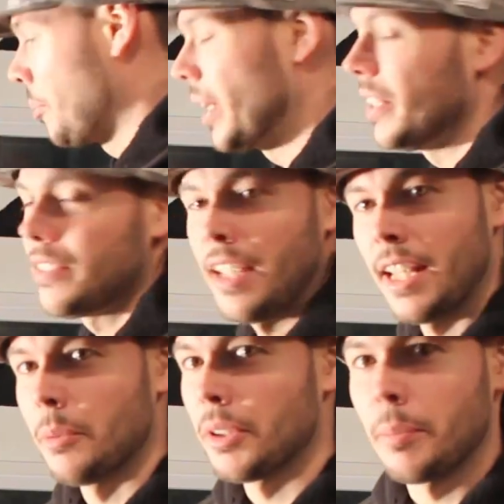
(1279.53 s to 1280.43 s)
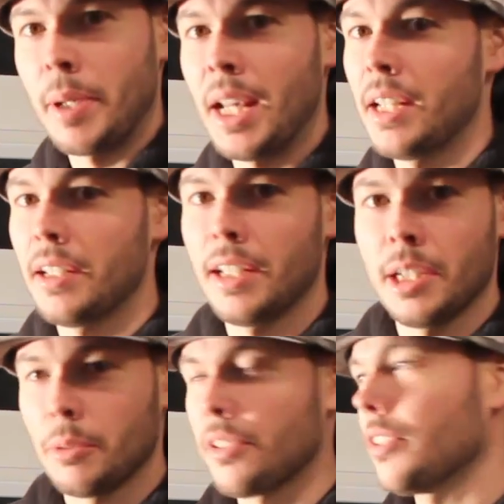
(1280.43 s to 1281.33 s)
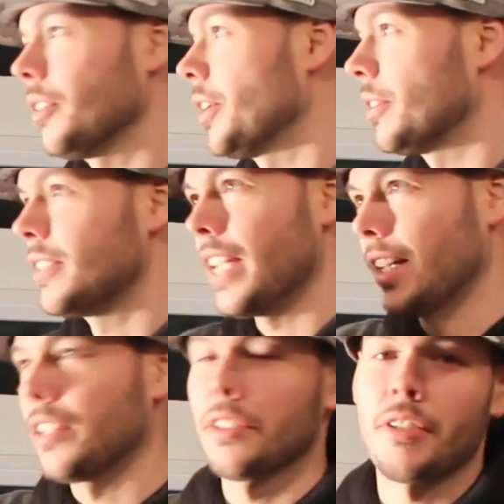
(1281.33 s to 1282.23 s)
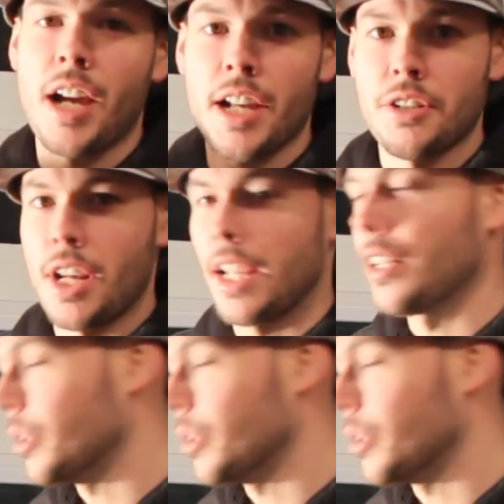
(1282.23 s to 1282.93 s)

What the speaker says: piece, hit it with the paint, hit it with the clear, take it in the garage, hang it